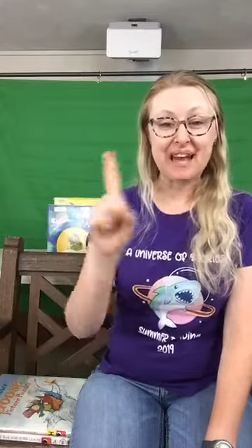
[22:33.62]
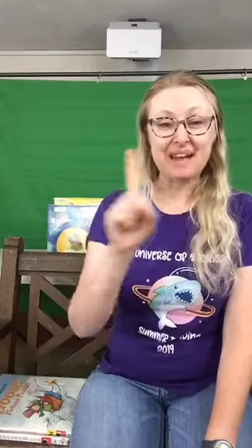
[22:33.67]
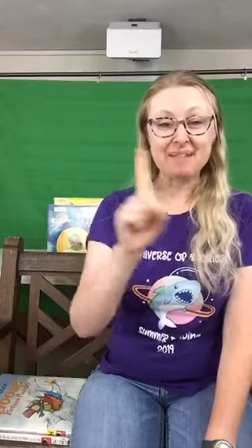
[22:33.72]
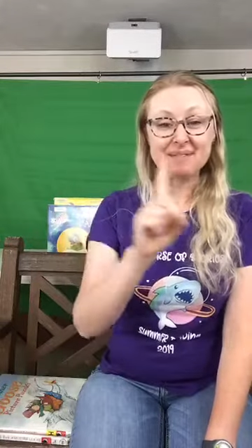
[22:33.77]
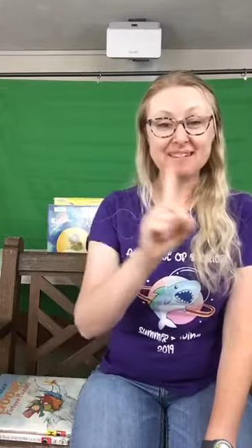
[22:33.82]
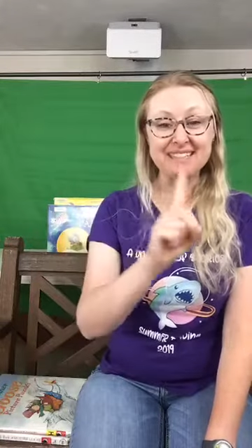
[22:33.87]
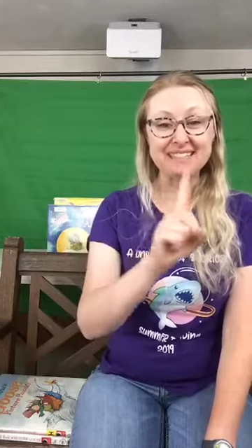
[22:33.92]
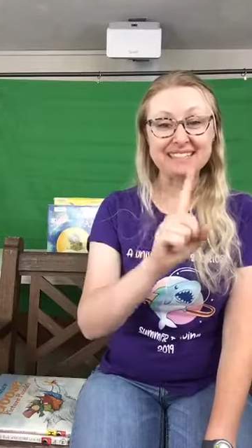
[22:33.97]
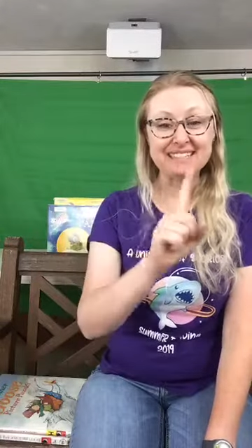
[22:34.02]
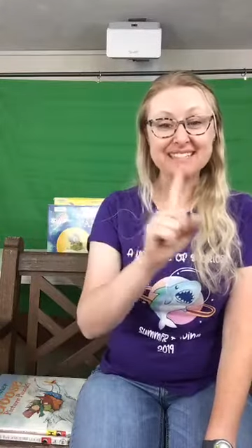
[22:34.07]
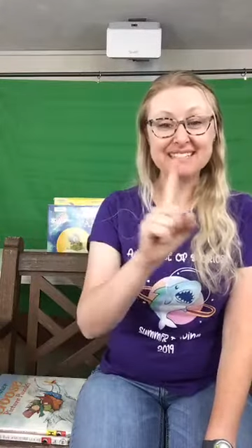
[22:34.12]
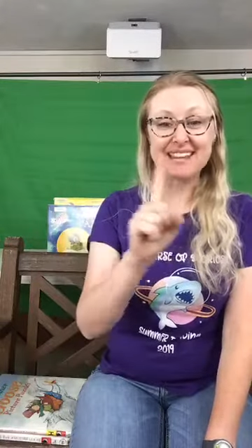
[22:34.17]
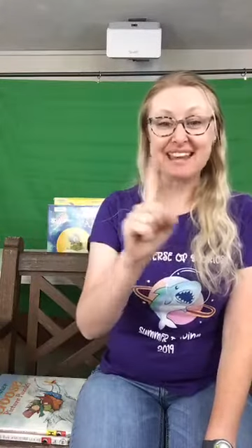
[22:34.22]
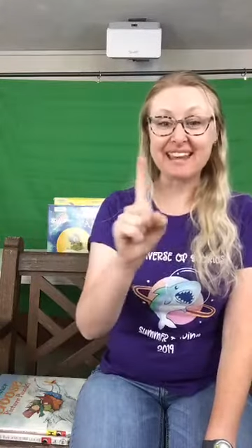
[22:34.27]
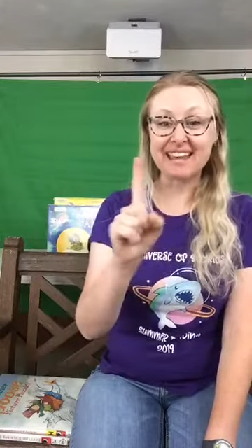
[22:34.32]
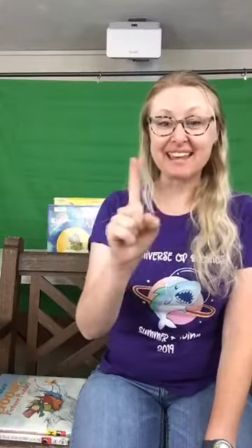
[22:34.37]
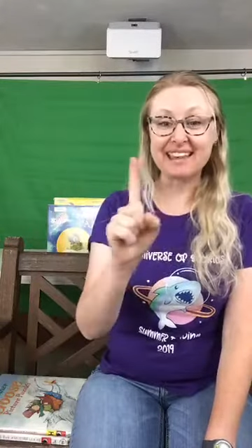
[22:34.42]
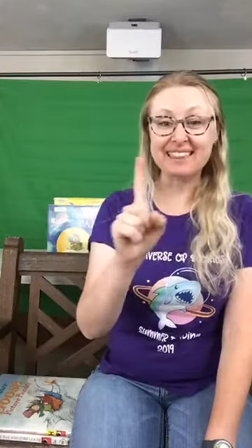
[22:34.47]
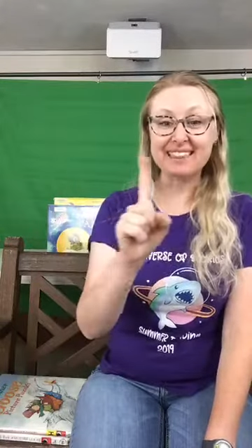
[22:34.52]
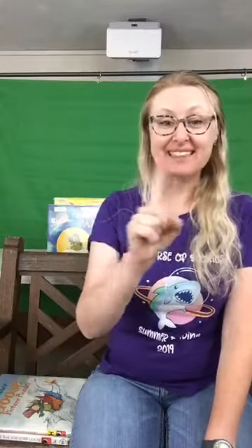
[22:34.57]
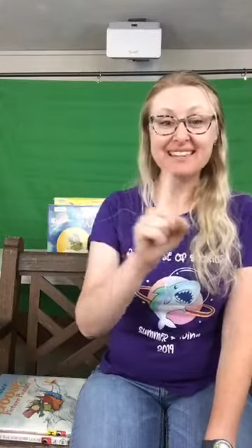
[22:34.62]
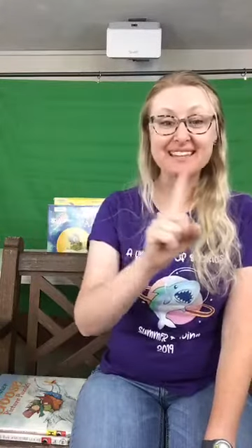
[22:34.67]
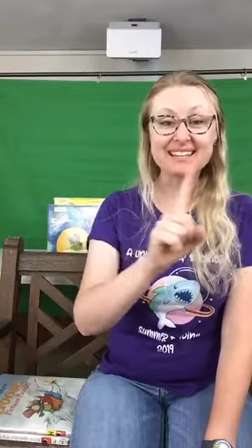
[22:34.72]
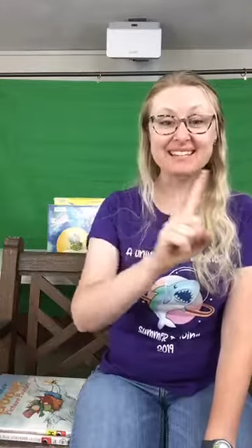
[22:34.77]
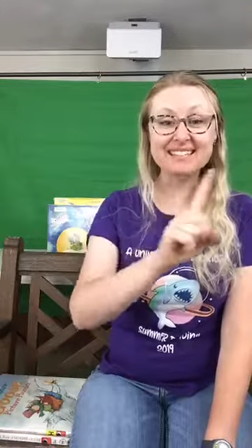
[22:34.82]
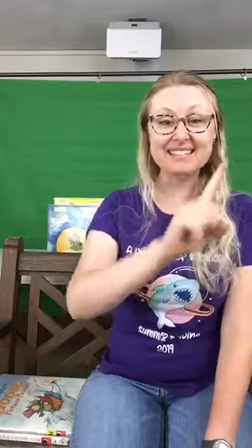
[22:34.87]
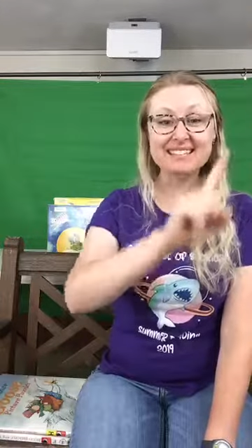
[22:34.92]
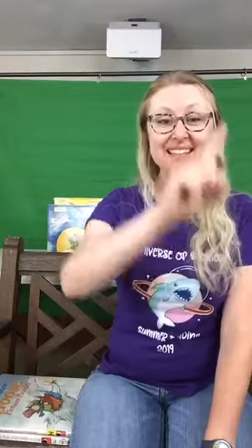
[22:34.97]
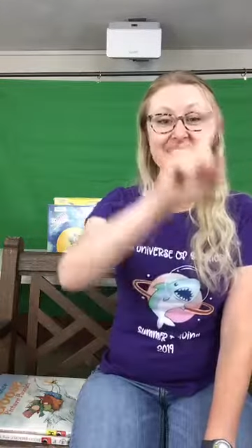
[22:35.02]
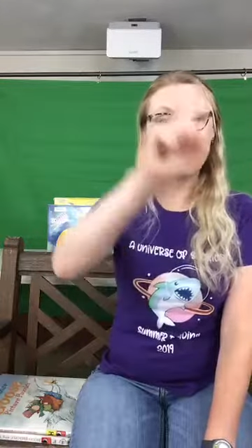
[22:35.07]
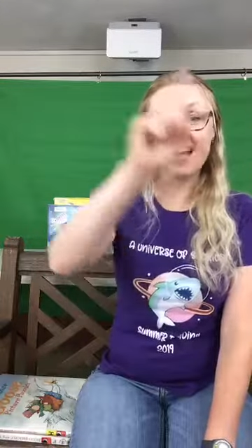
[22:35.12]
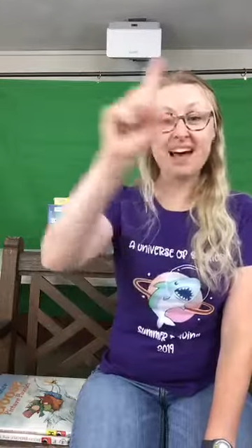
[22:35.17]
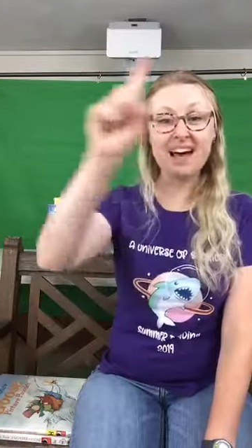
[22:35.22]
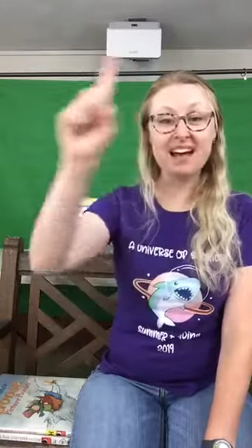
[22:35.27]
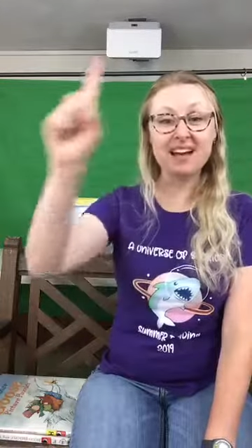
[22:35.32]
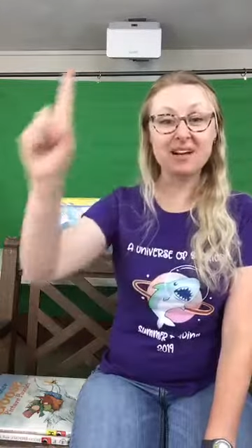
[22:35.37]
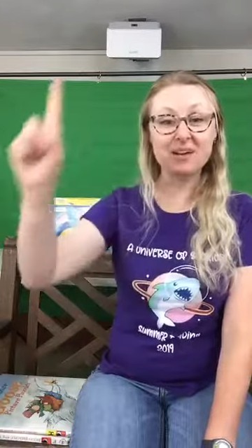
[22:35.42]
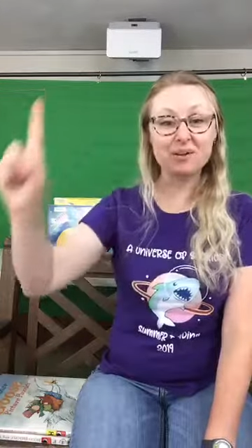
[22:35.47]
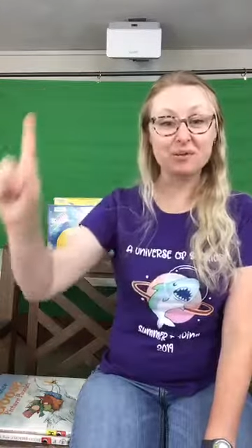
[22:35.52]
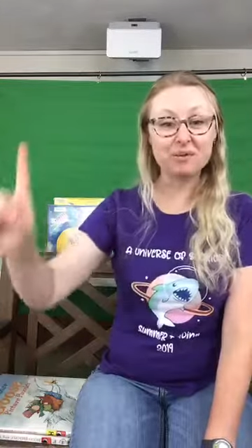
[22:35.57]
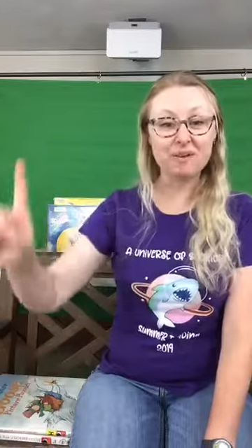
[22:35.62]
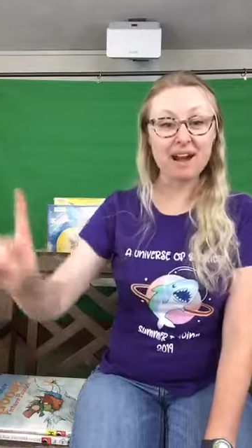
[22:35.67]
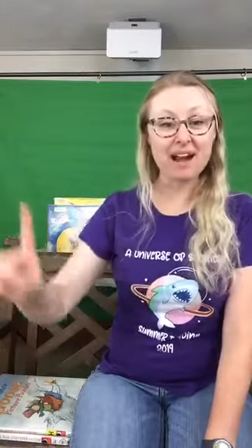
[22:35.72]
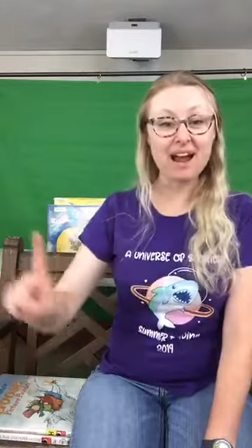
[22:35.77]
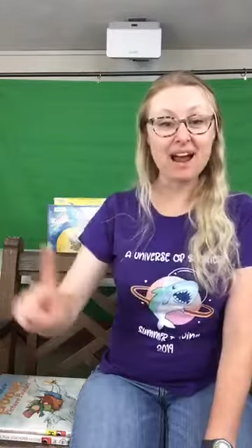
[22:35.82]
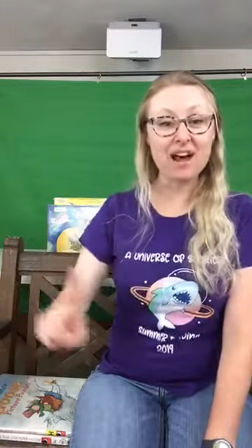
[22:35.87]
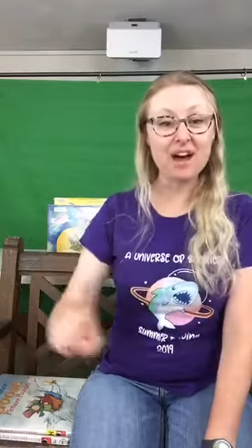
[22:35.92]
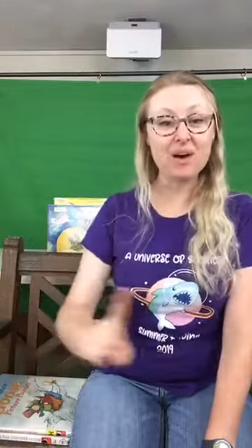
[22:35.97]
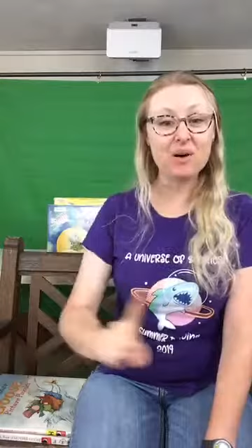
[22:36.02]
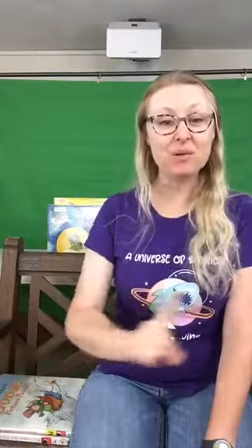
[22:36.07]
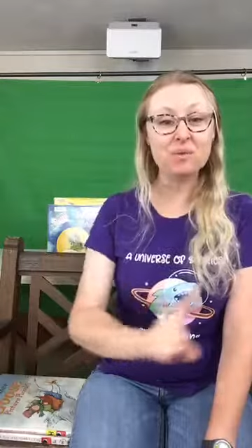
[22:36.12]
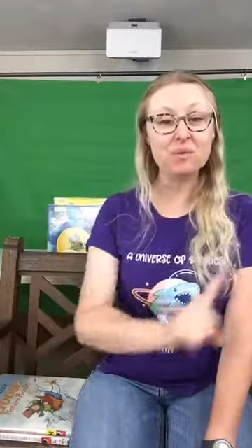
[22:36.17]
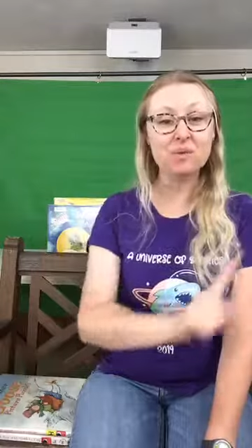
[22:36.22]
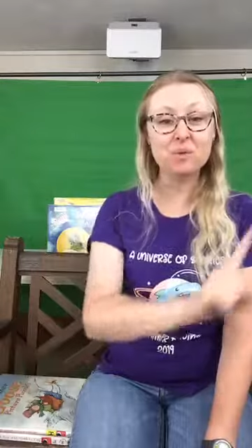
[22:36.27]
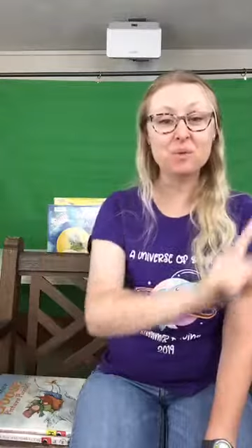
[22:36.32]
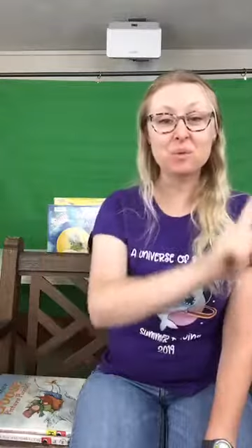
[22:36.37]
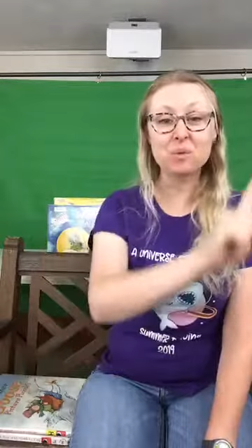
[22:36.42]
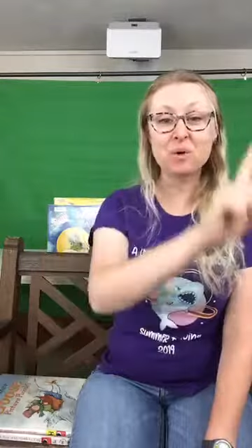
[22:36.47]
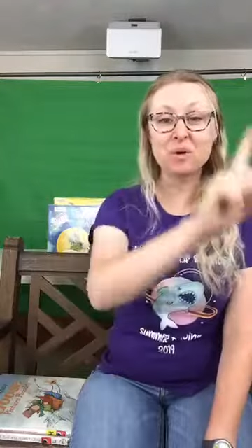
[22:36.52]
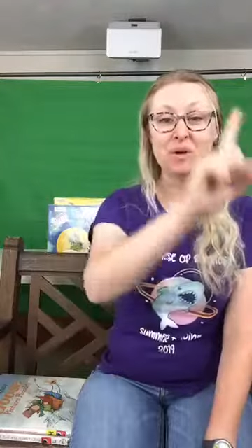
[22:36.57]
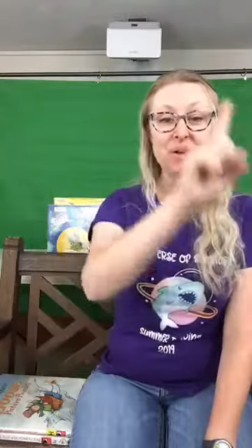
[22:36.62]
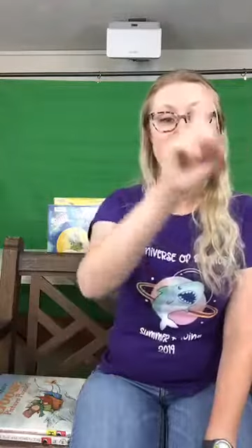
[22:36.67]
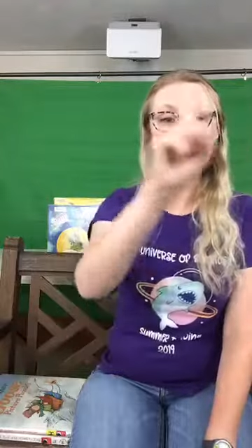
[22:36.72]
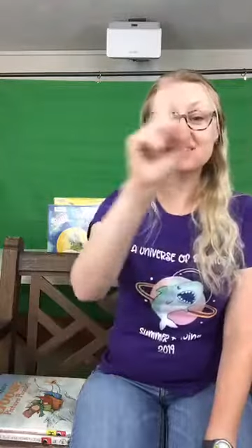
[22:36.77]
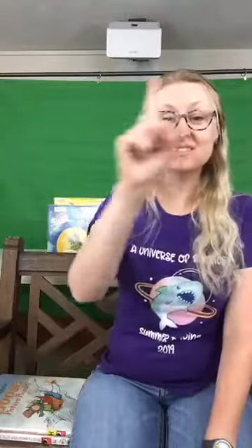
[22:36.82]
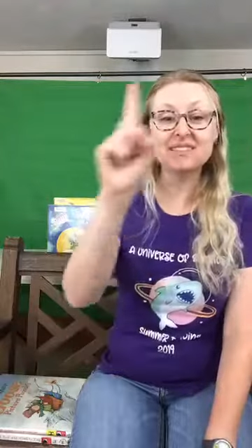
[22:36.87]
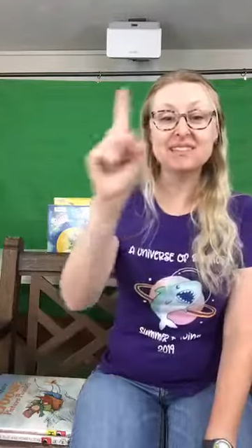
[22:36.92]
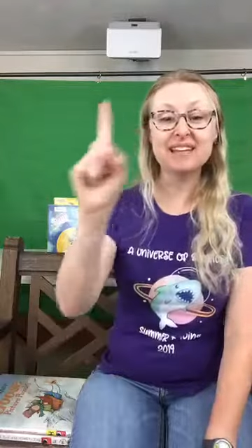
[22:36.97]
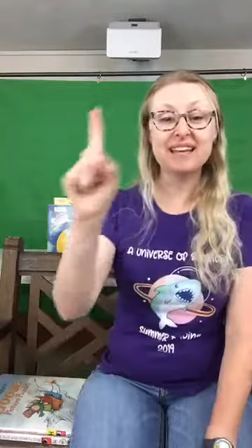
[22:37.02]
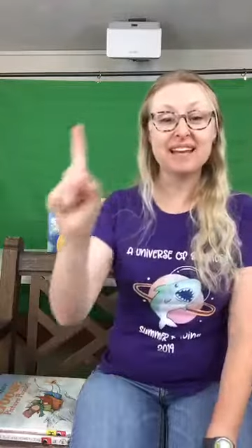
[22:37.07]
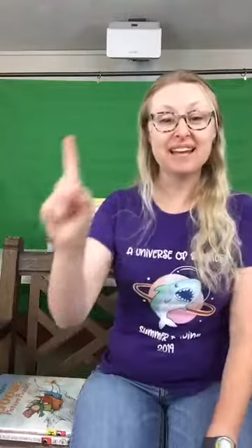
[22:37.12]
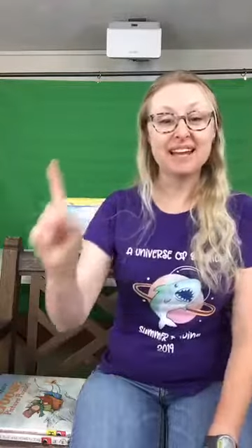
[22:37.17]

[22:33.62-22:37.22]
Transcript: I'm gonna take this light around the world